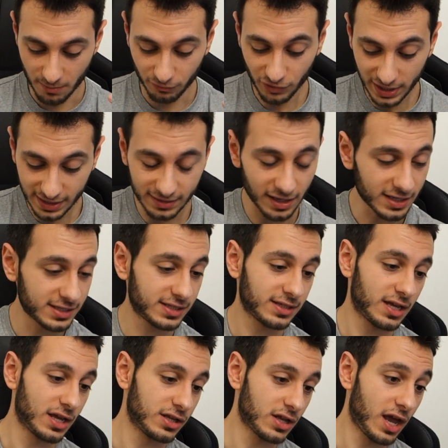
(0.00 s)
really
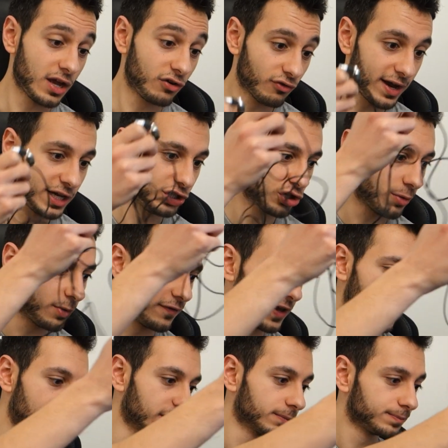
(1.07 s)
does a great job over
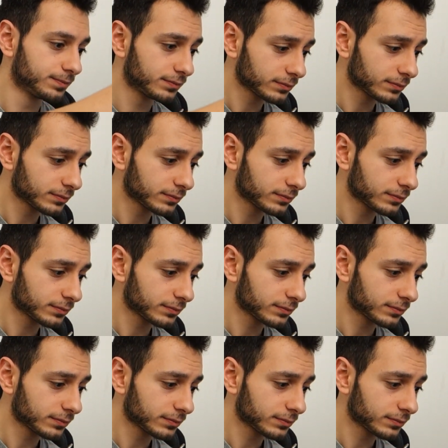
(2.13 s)
here.